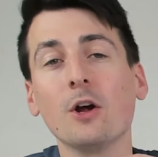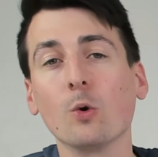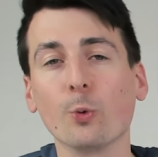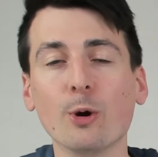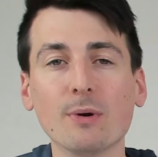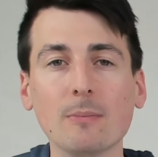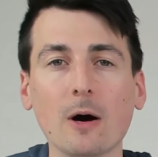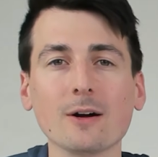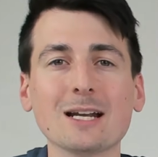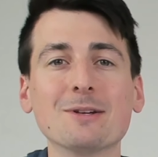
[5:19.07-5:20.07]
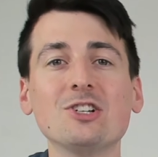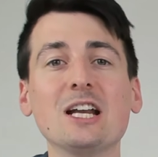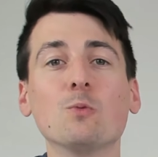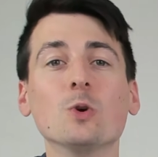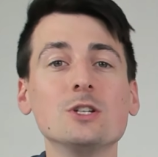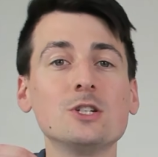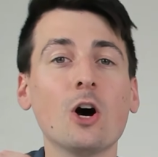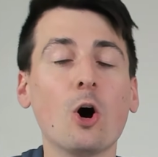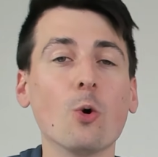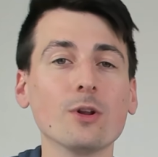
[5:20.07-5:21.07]
Roomba marketing machine would
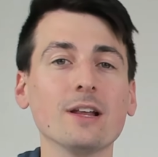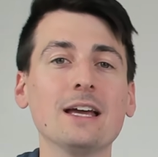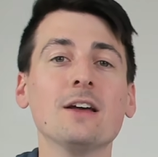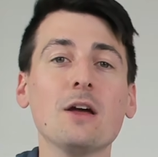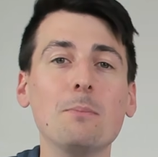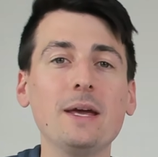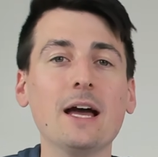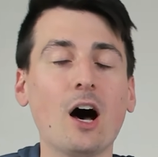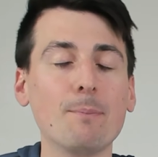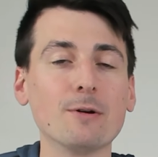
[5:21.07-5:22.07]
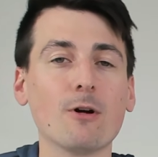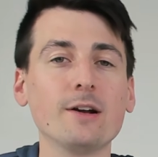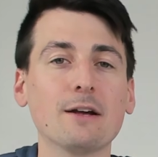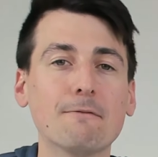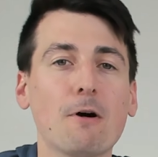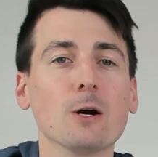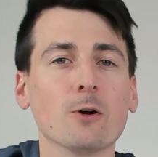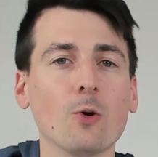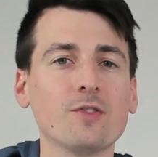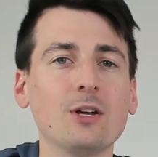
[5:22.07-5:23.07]
totally be up and running and firing on all
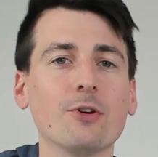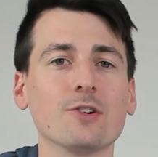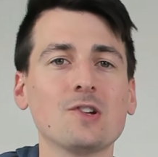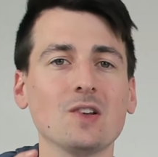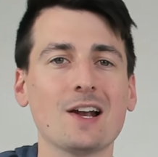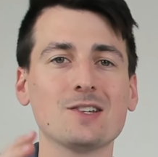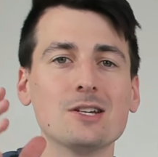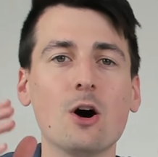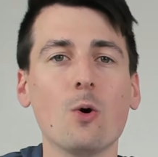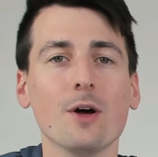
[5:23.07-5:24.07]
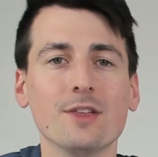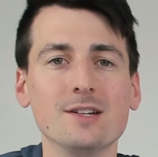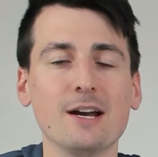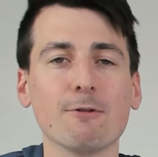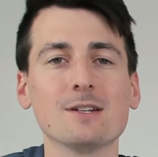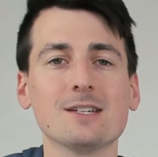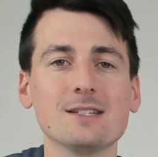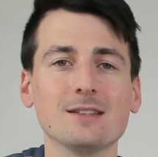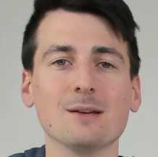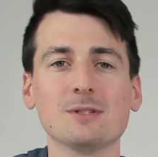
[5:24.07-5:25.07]
cylinders to let us know the differences
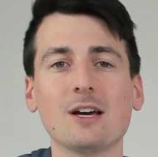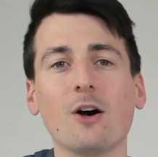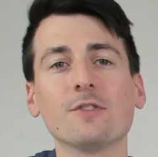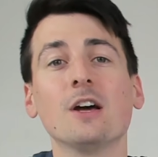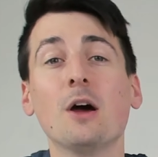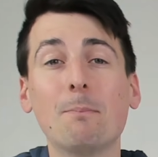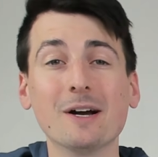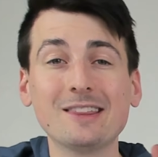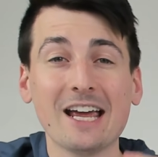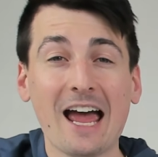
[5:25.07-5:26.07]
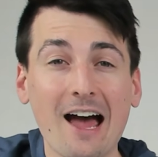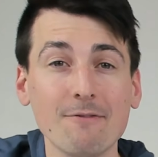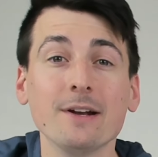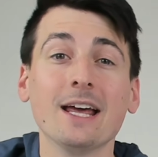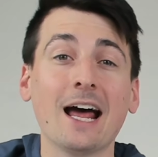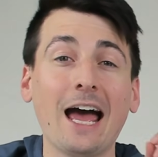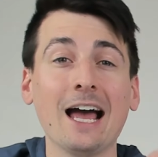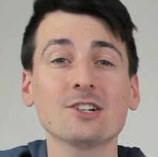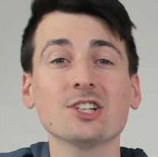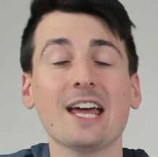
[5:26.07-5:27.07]
themselves, but they haven't. And I
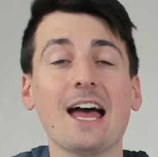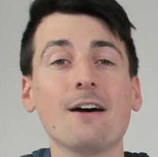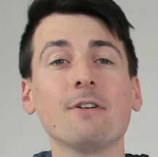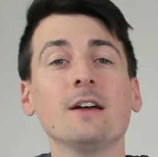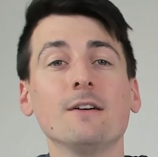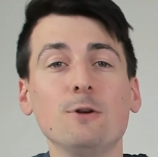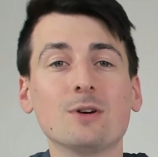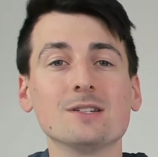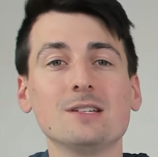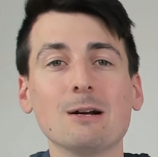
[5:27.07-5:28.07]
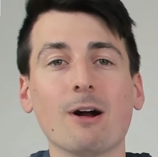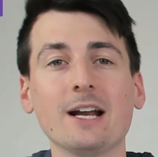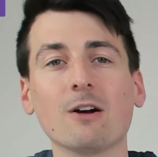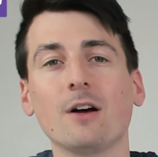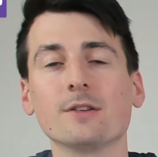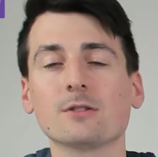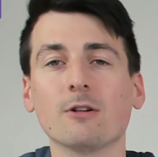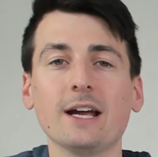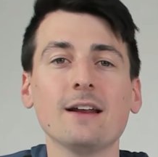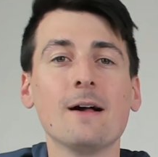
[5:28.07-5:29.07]
actually have, you can see right here on the
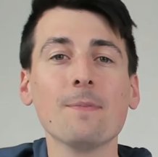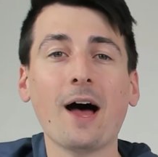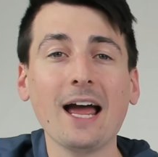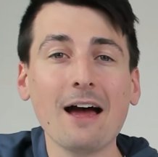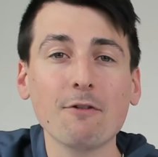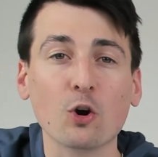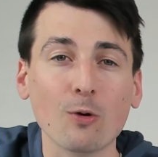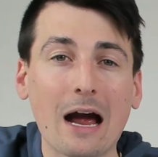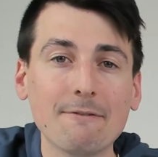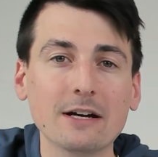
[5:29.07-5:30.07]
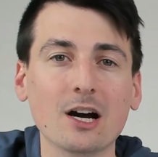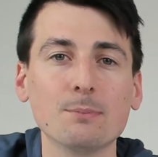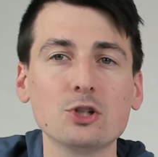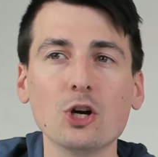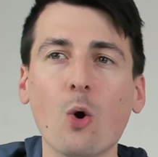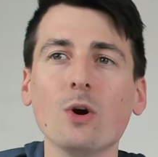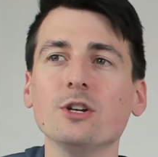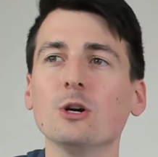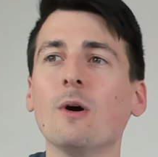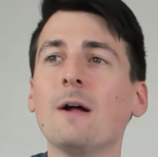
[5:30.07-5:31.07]
screen, I have a graphic up showing you
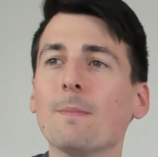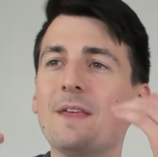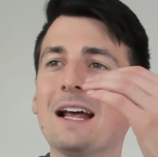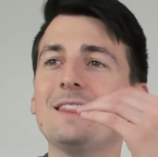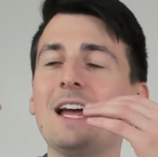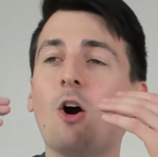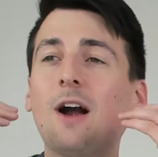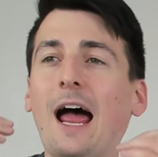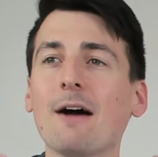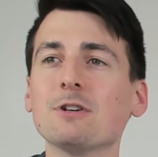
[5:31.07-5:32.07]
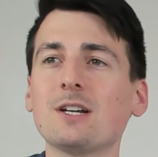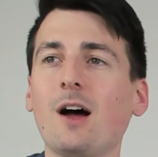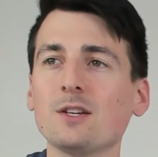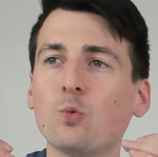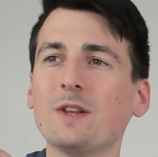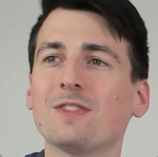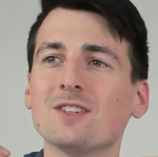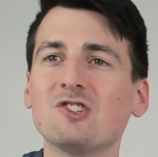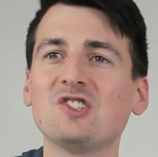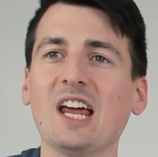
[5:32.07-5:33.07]
that they are advertised with the
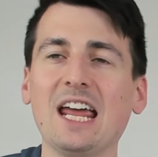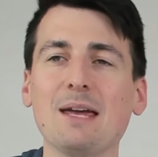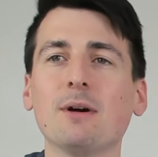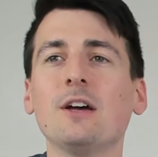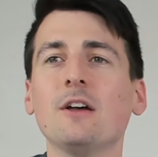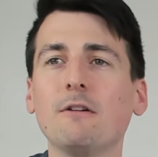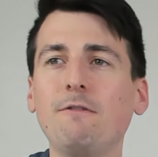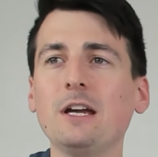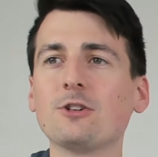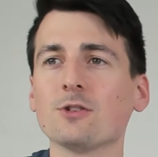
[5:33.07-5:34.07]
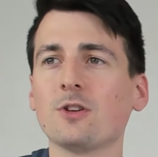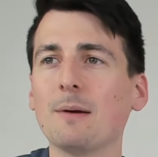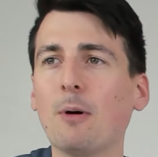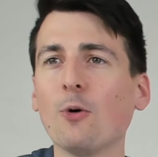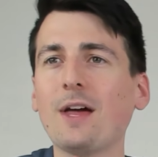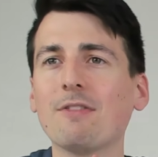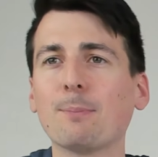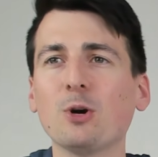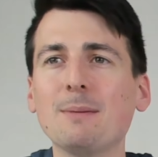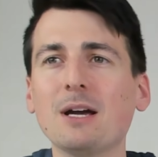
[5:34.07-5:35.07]
same features. So they both have the
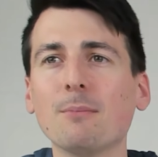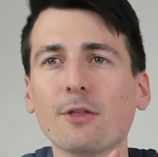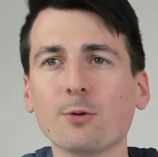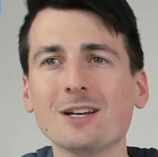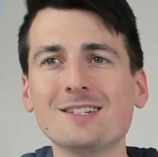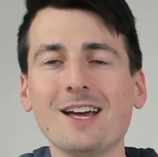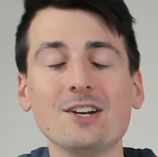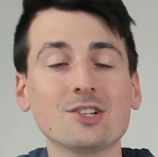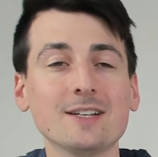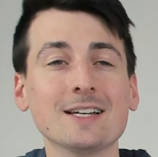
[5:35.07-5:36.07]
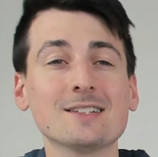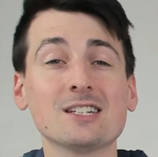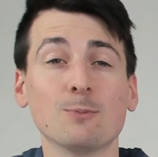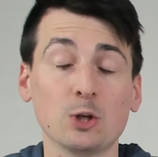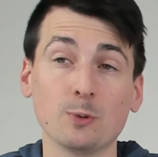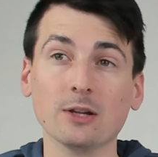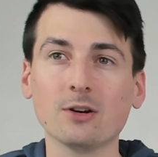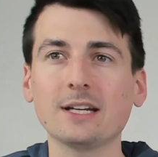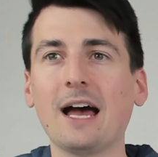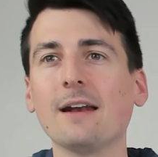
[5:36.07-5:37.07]
premium 3-stage cleaning system, which we looked
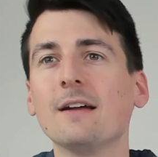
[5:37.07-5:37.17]
at.